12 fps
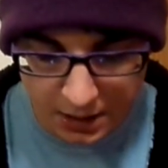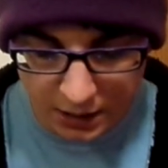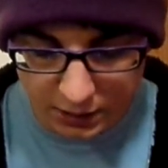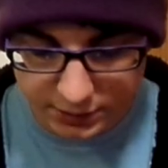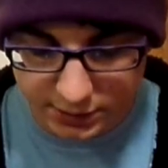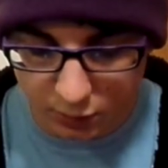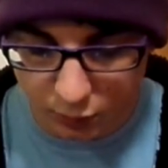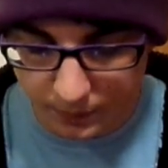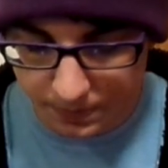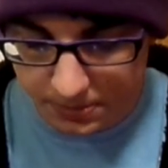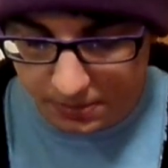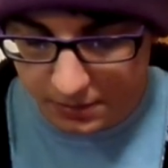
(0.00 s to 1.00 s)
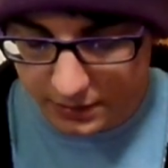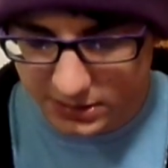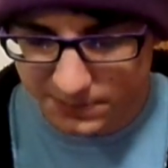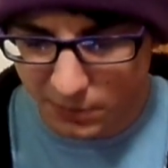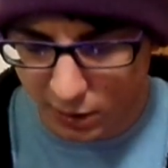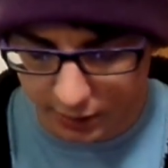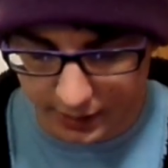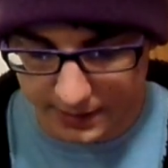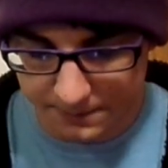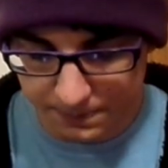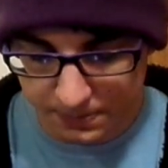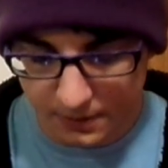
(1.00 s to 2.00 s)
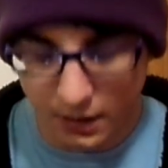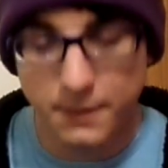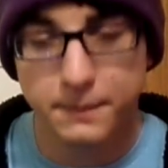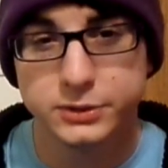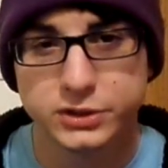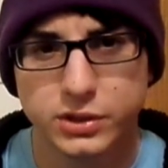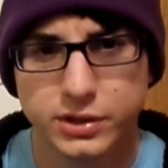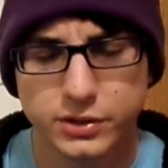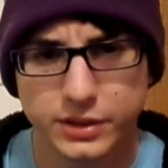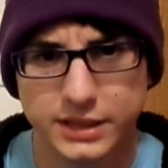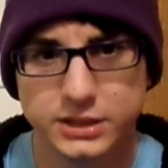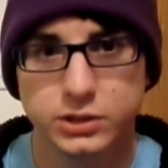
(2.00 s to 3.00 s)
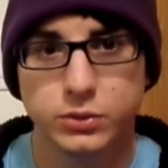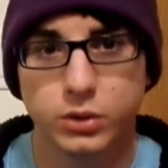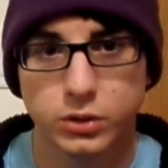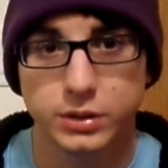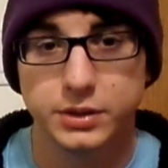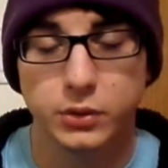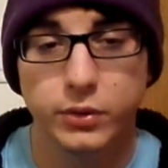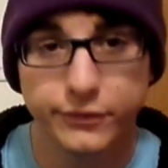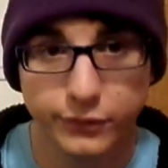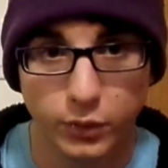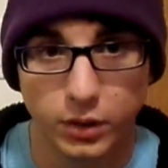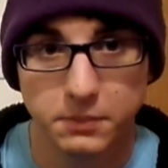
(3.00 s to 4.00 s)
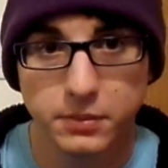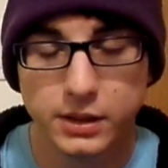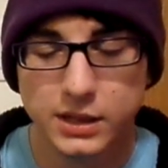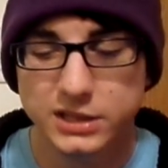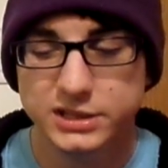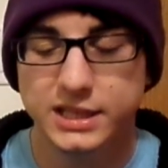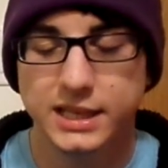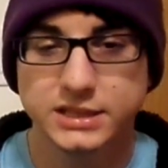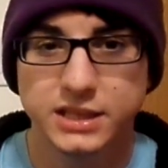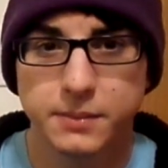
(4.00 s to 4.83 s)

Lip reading: So this party matured her into her adult form. She gets in a